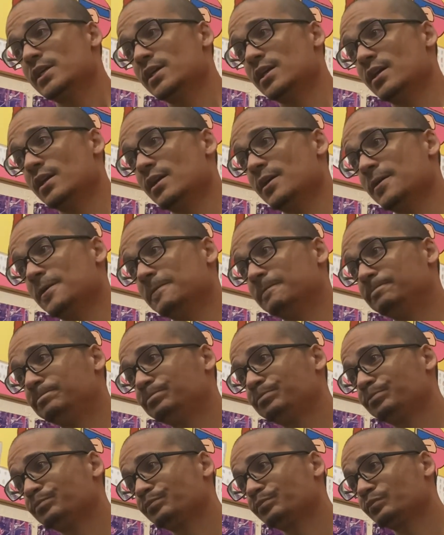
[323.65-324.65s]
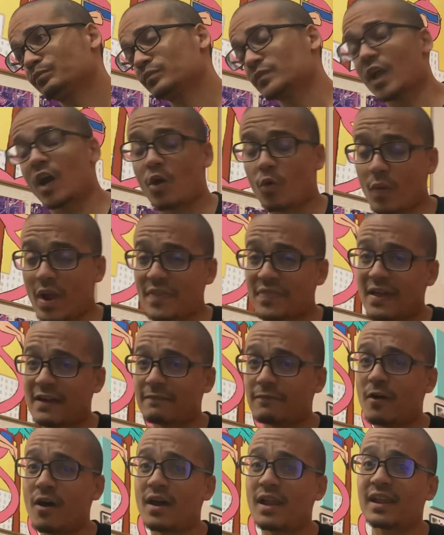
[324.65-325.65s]
Um, a weight
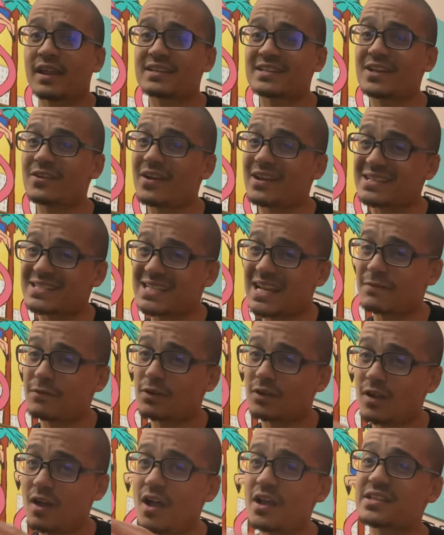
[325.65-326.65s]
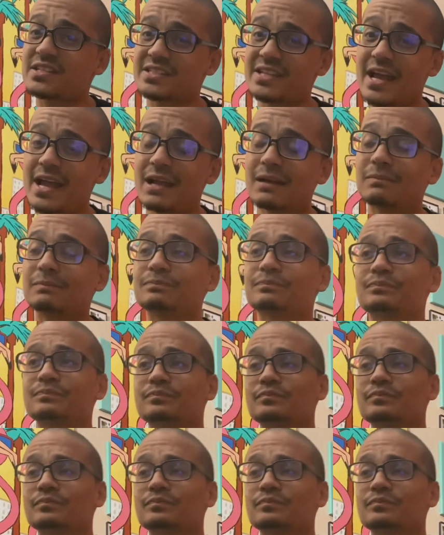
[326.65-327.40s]
that Vaughn Alexander has never lost at.